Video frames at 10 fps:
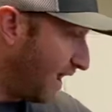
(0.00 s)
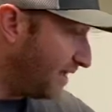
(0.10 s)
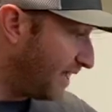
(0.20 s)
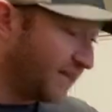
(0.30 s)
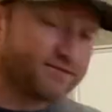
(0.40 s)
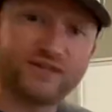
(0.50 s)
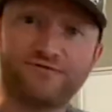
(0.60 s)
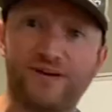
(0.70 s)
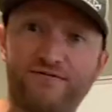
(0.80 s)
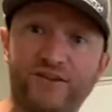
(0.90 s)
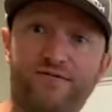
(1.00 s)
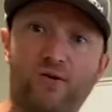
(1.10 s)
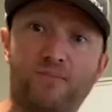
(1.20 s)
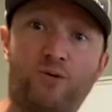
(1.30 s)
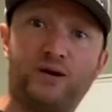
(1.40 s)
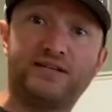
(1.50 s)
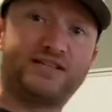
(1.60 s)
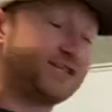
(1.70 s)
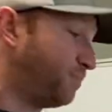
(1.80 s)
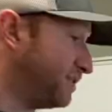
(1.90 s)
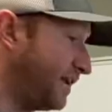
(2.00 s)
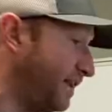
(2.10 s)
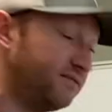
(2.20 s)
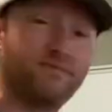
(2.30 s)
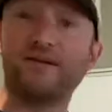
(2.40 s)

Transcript: And that gives us 54.6%,